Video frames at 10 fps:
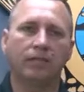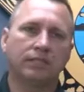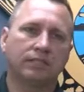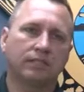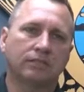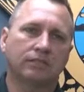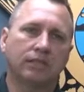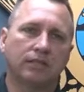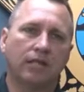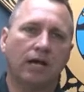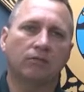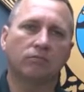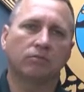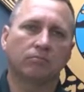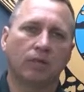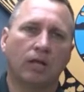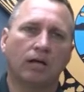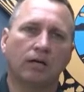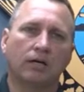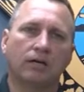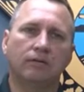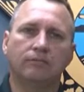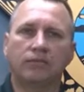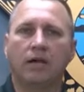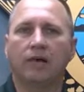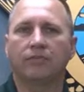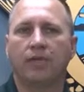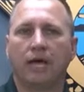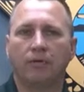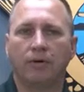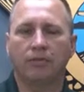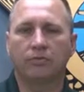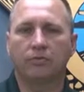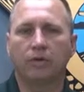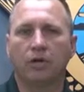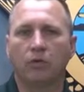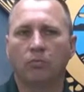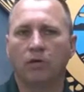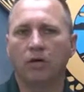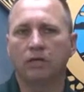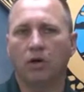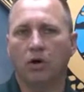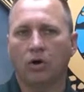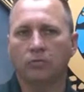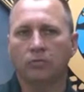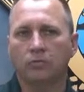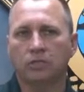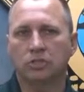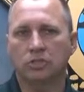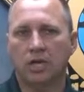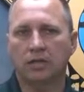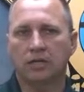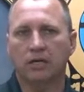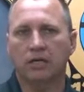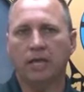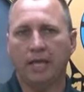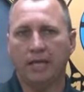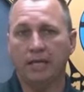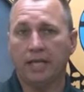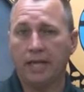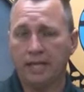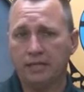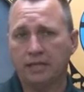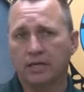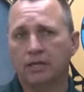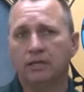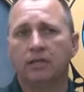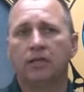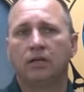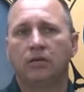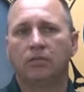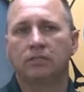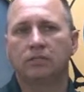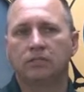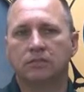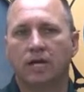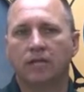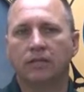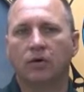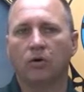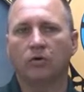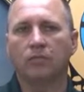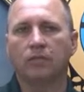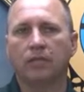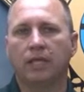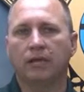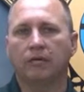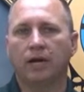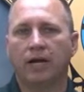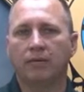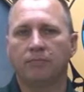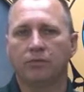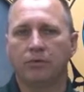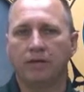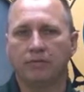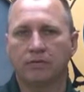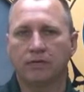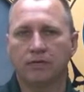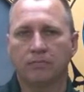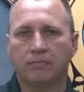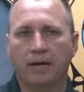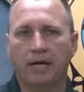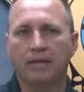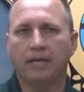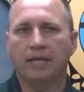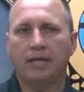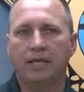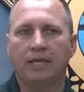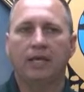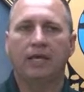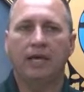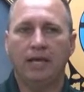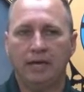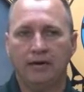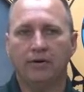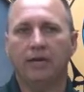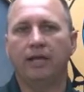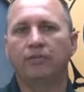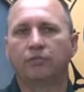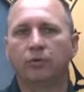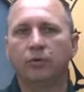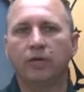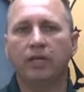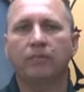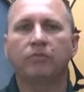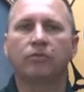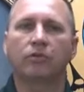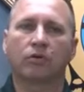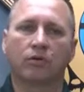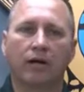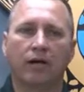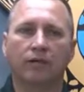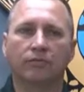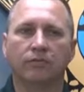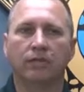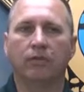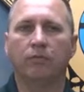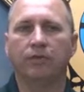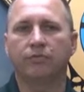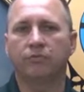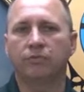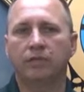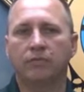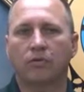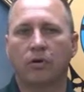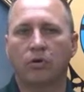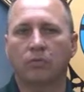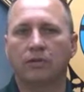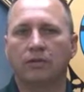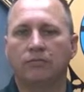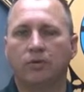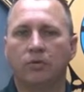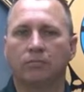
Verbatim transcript: in the 16,000 block of South Highway 301 armed with a shotgun and a handgun. Once inside the home, they grabbed the resident by the hair and threw him to the ground and they went through his home. They stole